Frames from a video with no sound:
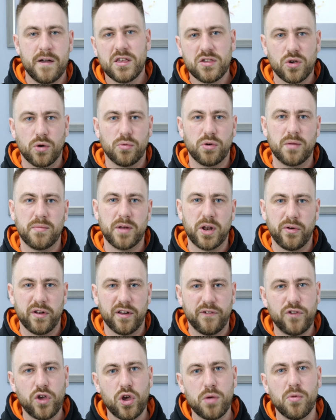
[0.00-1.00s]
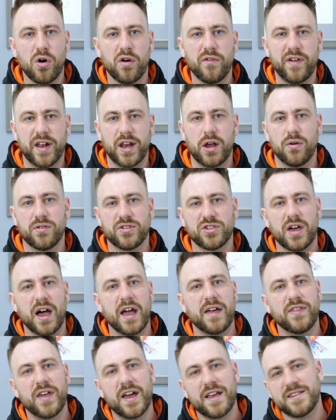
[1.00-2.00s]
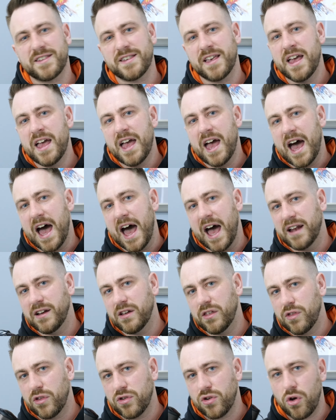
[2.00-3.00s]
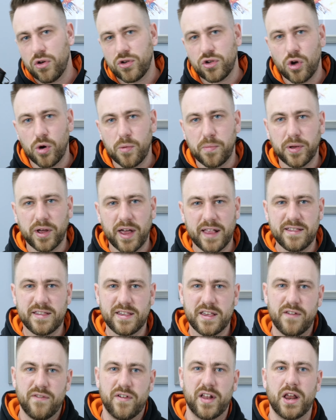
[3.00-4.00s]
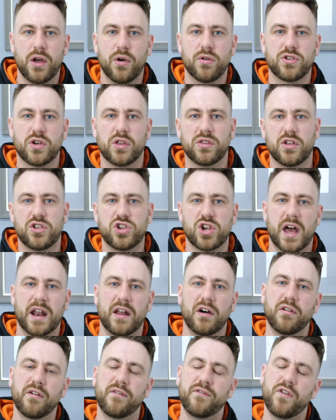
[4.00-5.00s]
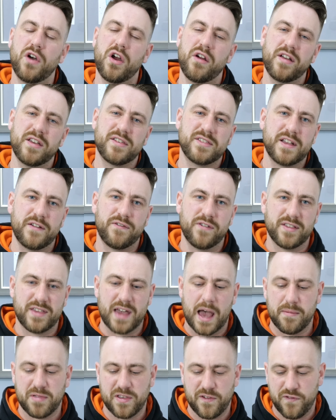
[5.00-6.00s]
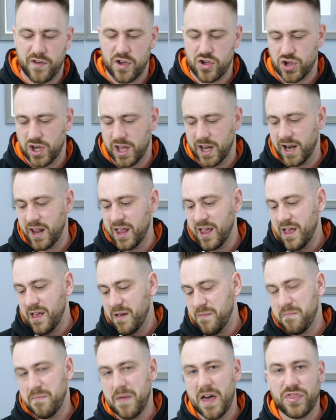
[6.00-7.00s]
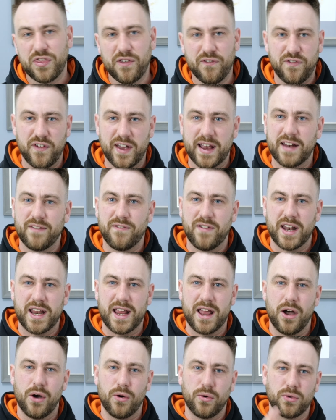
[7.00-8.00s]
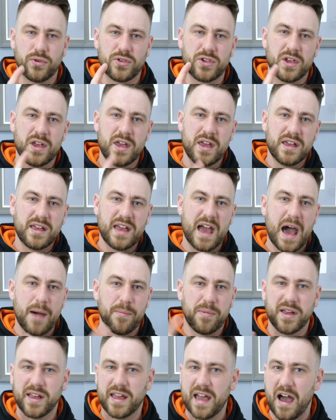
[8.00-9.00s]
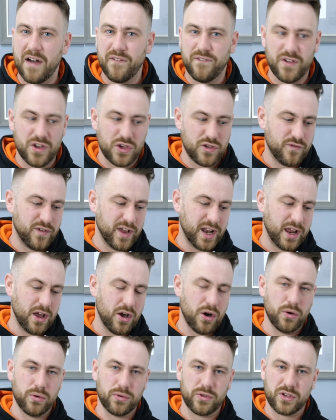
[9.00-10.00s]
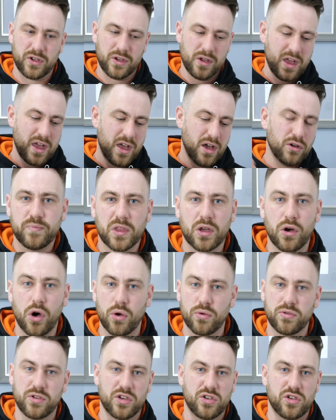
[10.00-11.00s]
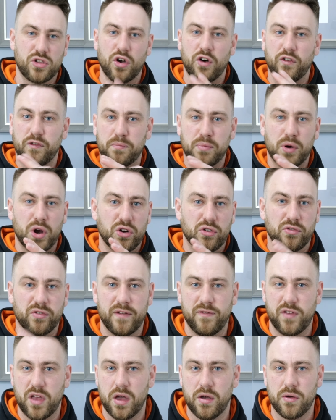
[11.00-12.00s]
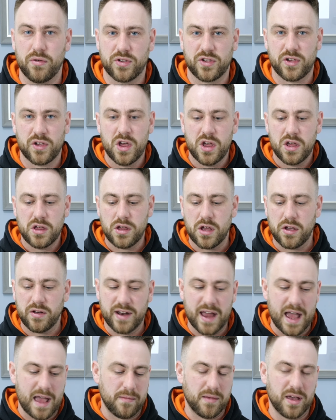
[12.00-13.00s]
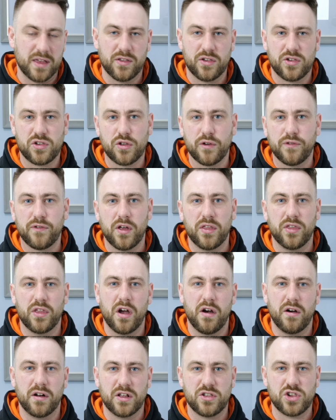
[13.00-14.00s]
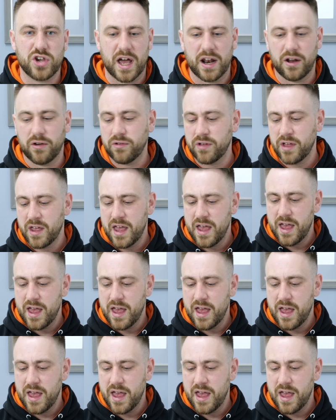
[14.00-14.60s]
So I'm going to be doing a few more videos like this, and there's also plenty of videos on the channel of various different types of fishing, method feeder videos, carp and catfish videos, loads of stuff, product reviews, you name it, there's stuff on there on the channel.